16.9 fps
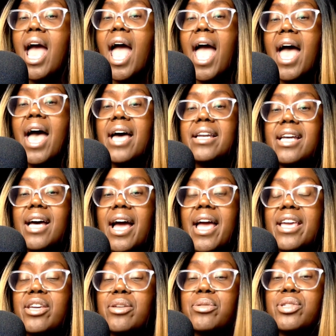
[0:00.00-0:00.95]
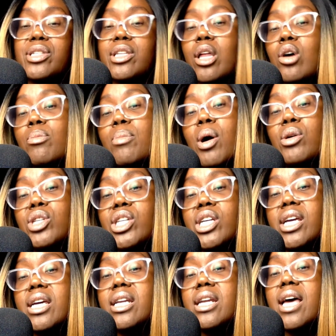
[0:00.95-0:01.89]
And I used slow
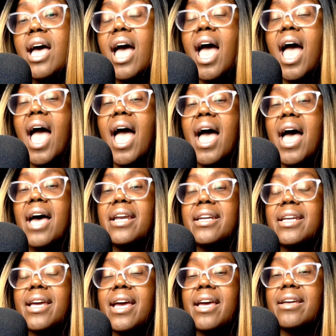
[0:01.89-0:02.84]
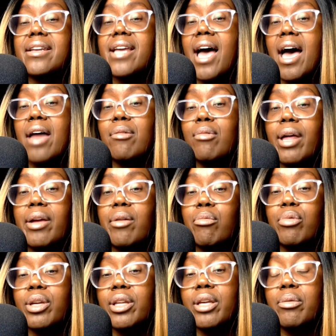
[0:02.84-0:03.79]
motion and it had like
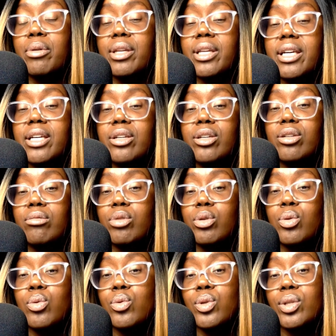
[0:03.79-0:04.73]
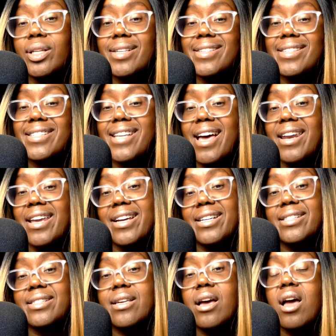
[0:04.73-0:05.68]
really cool
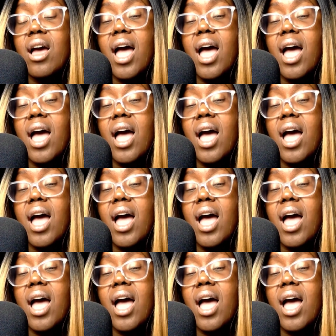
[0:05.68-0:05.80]
aesthetics,